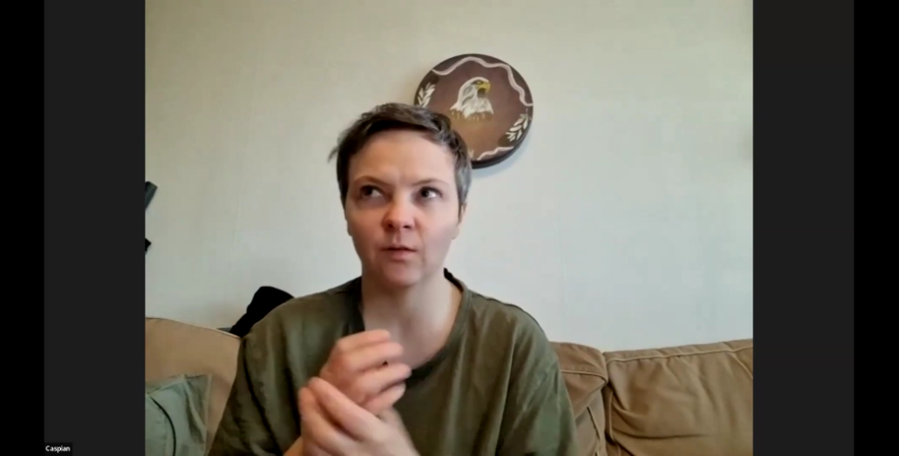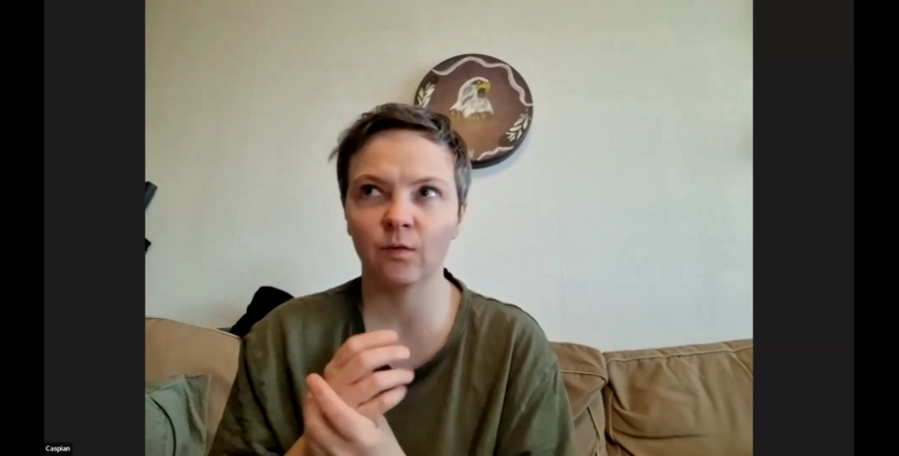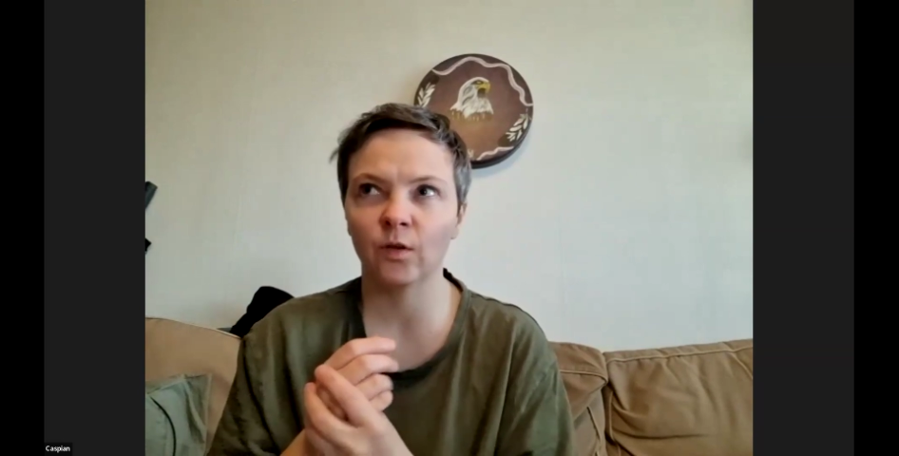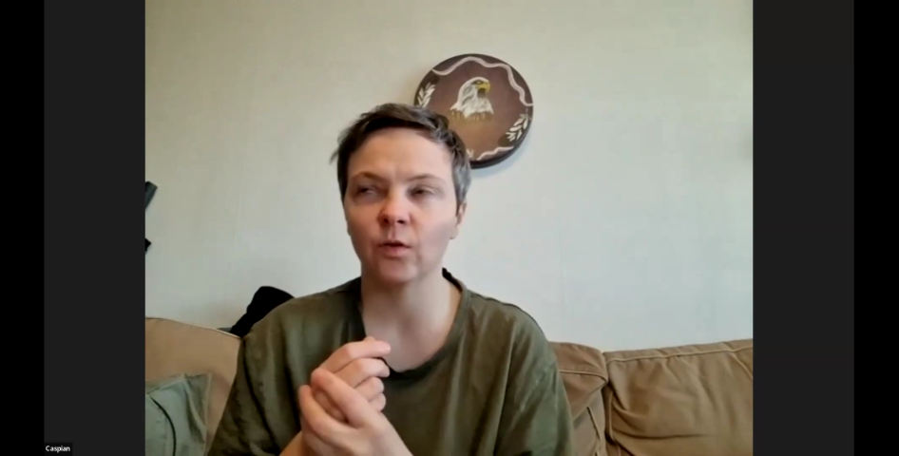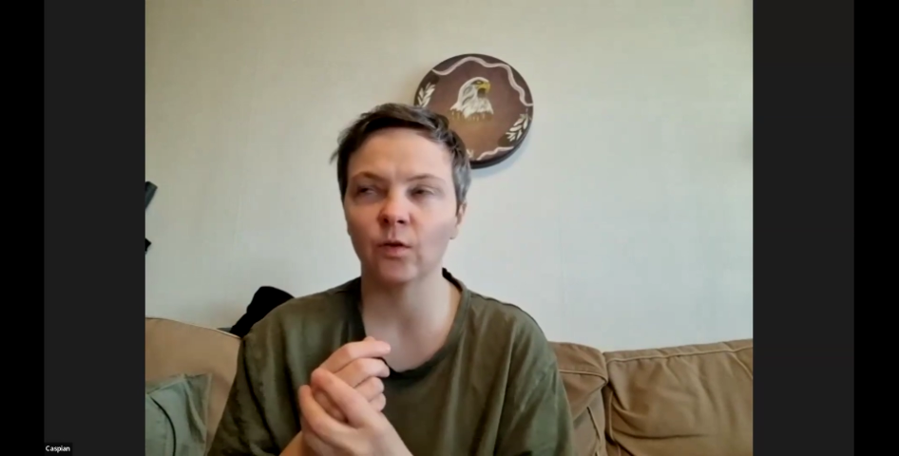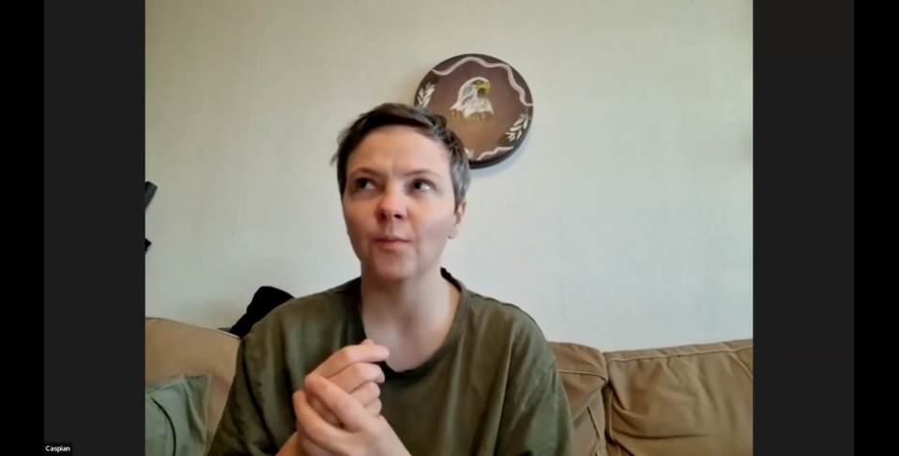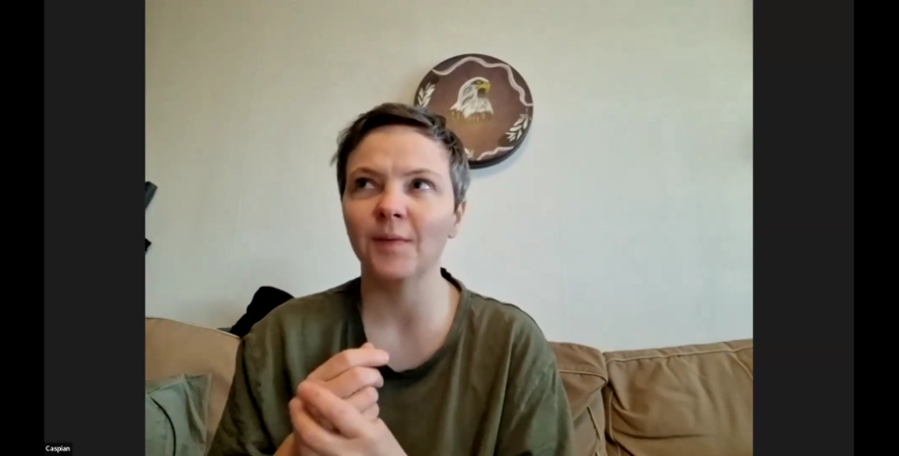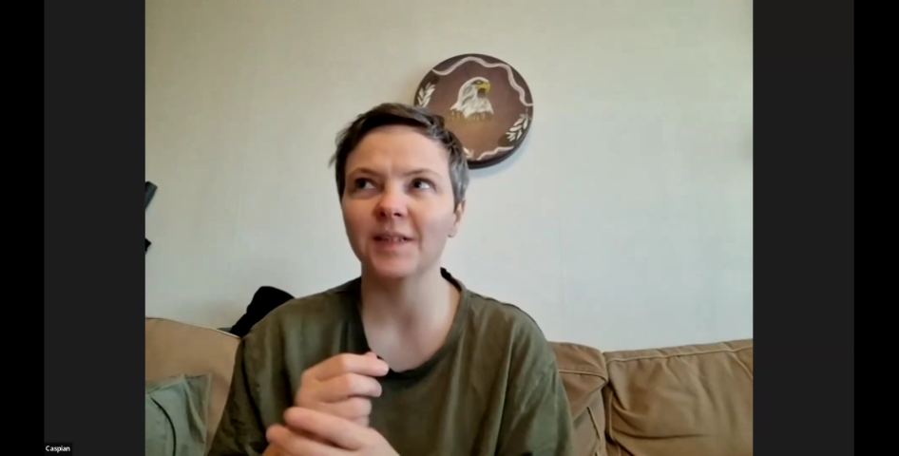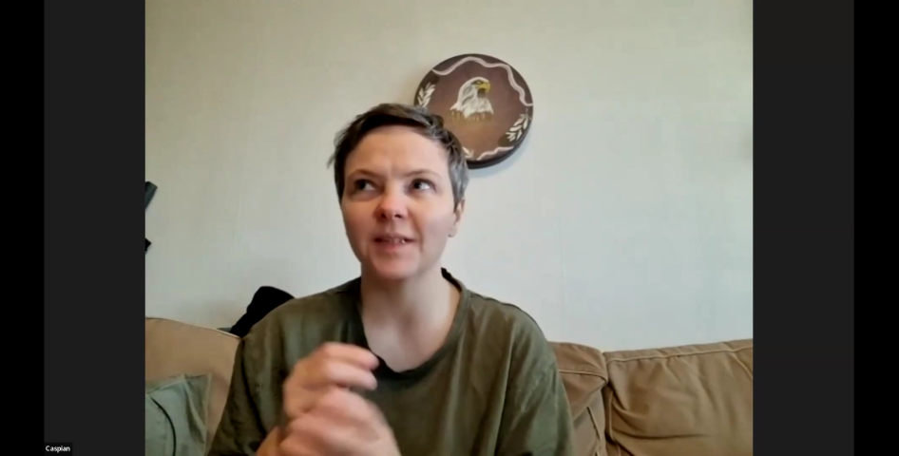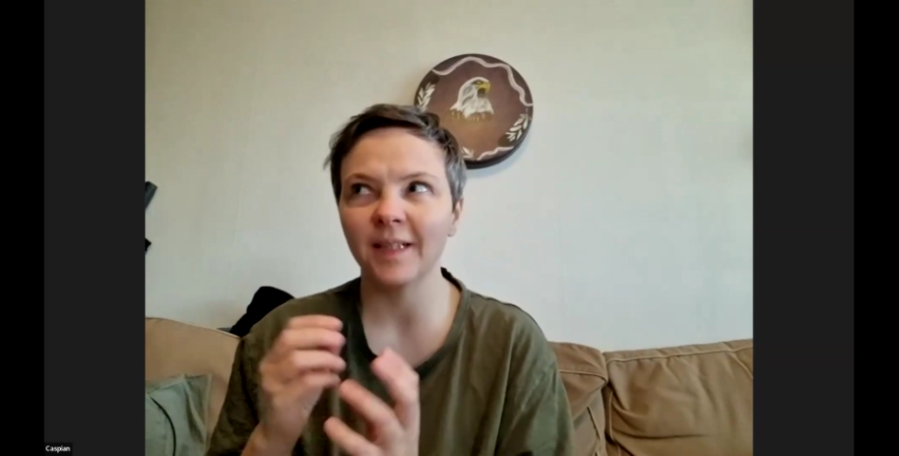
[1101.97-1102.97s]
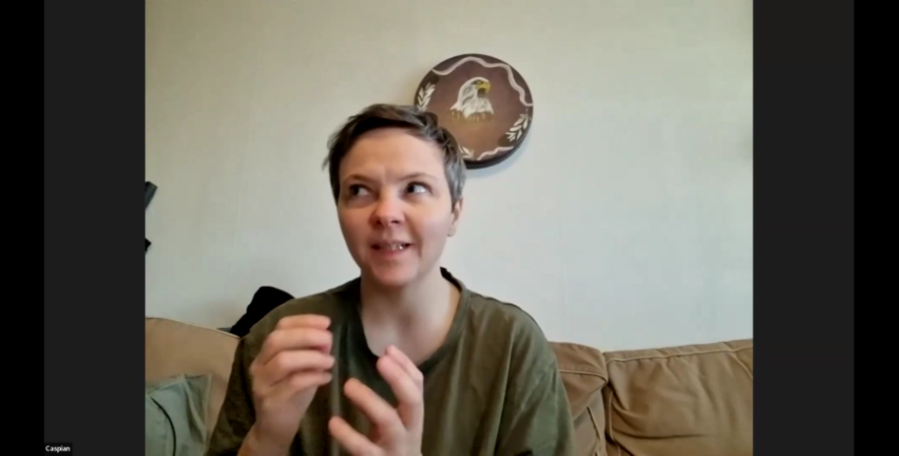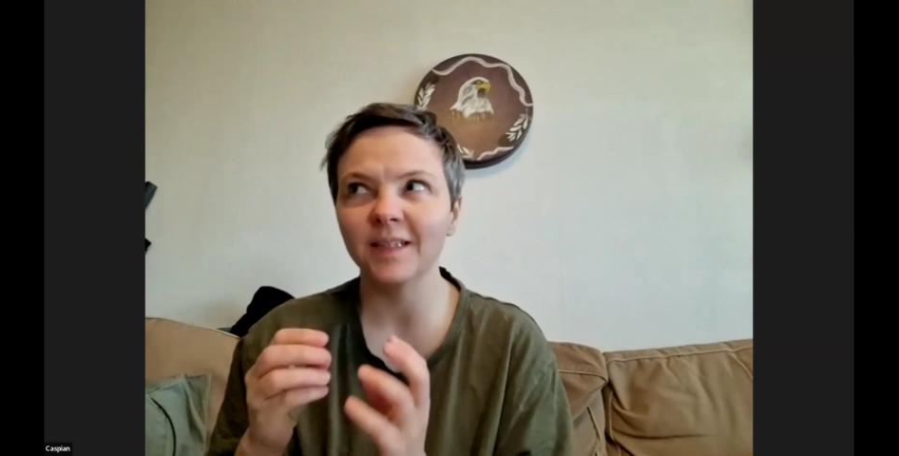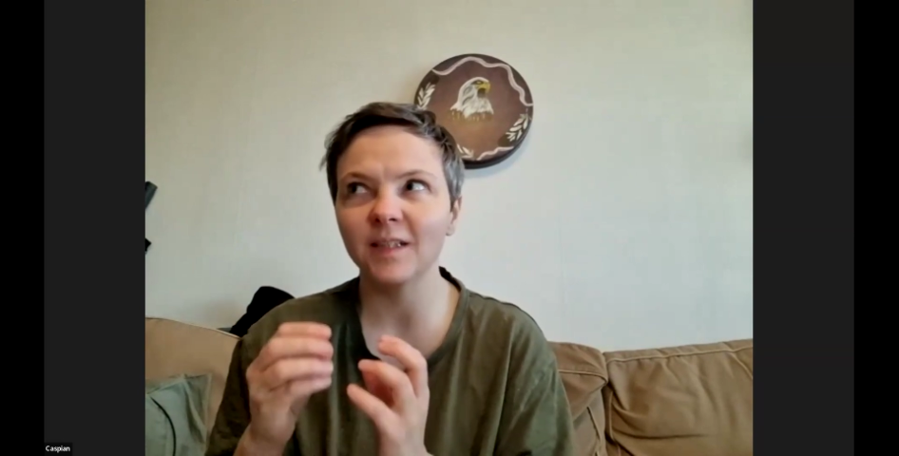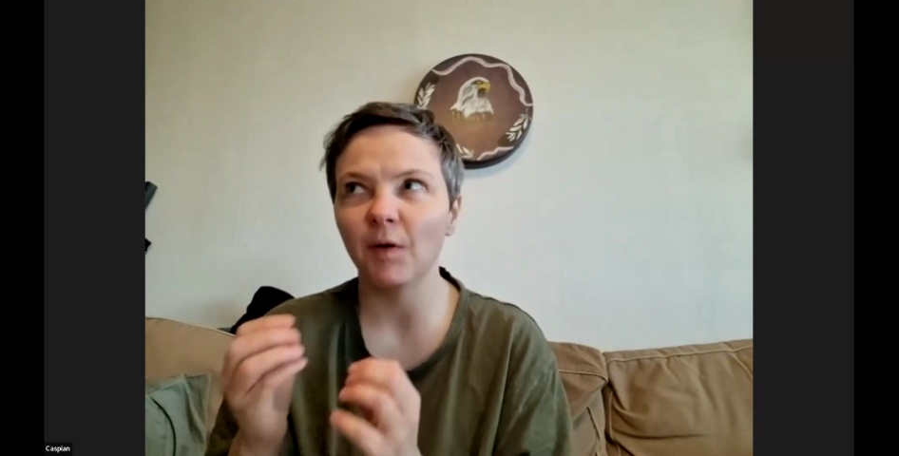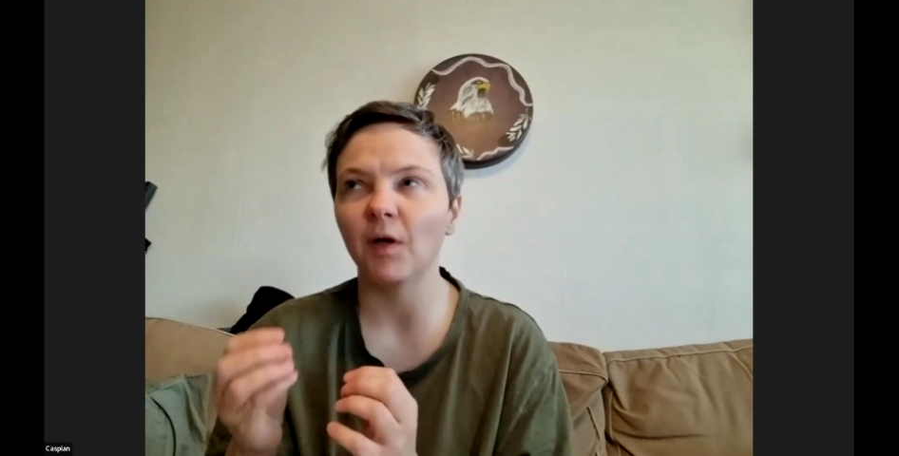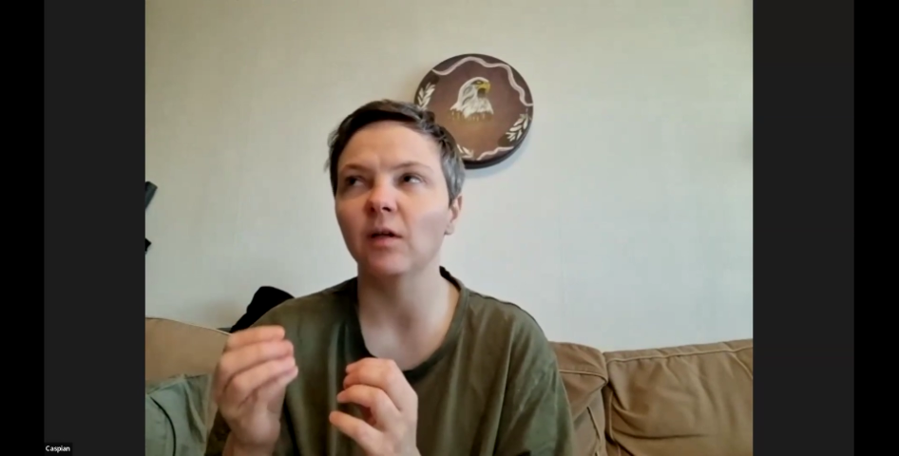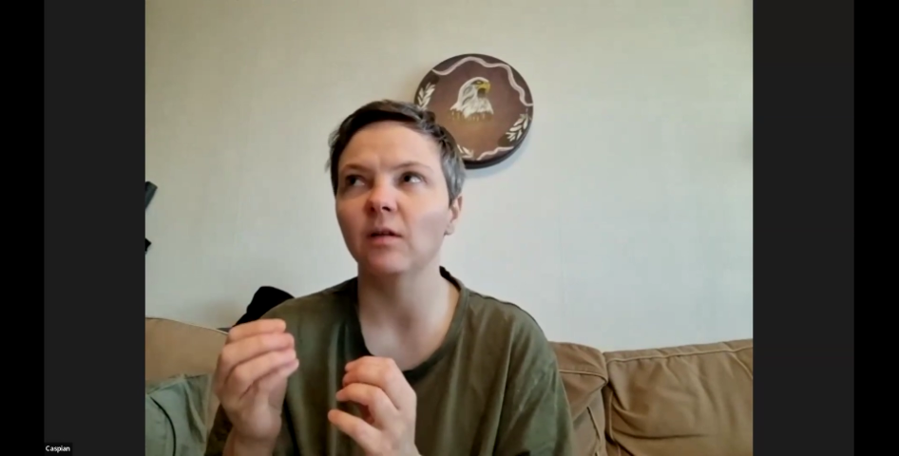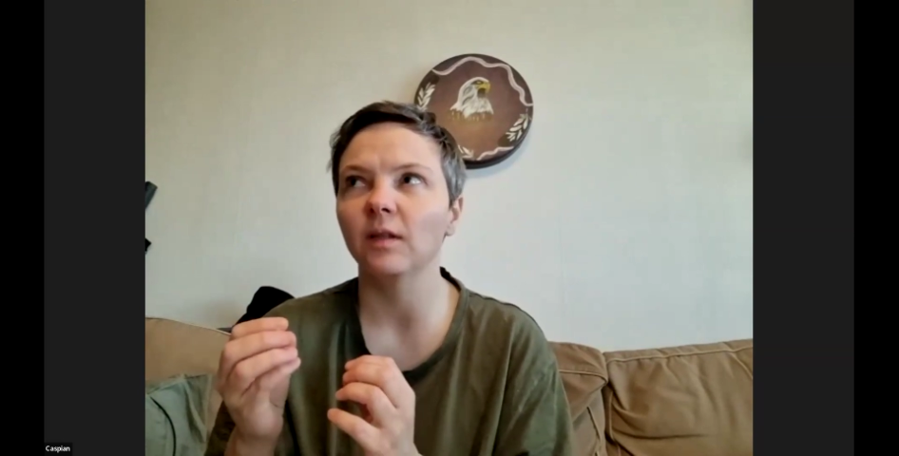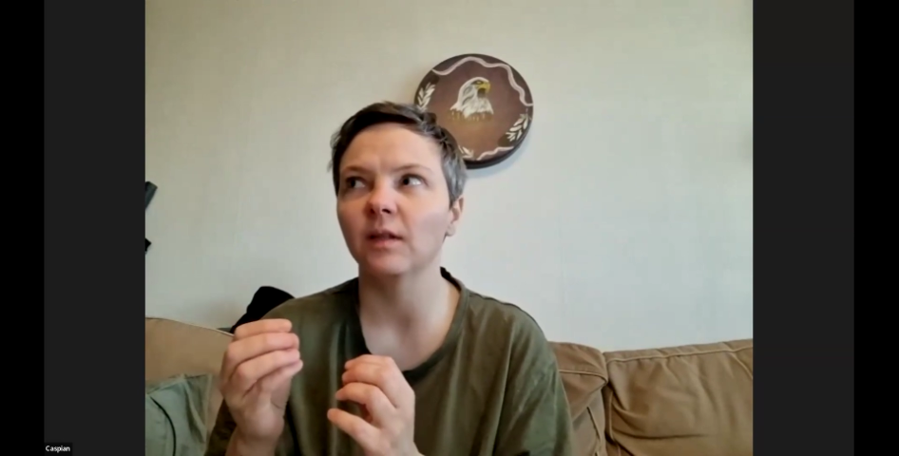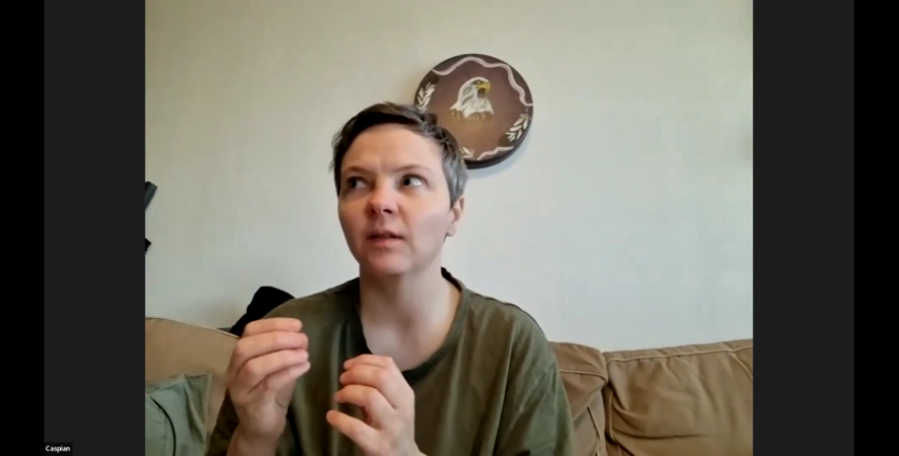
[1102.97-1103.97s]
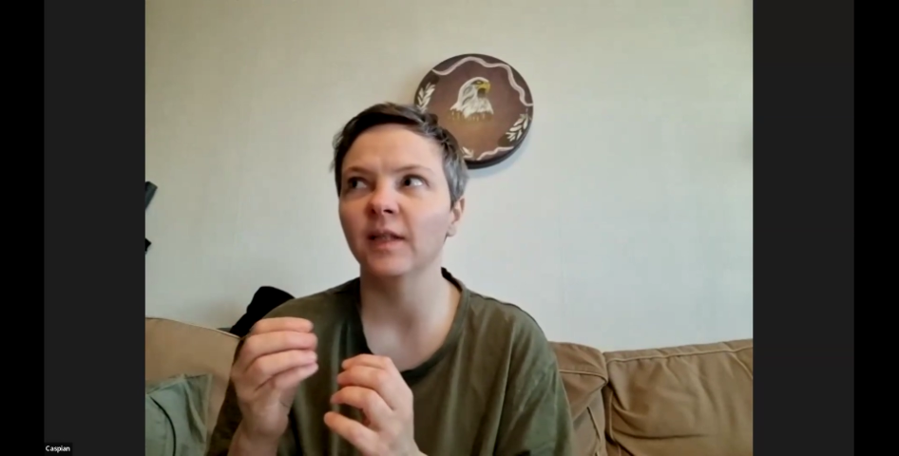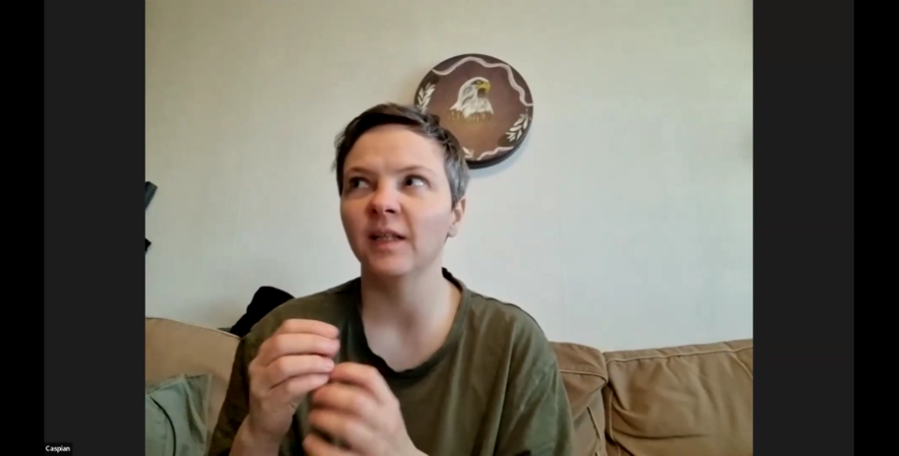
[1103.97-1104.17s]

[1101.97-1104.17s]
The romance is a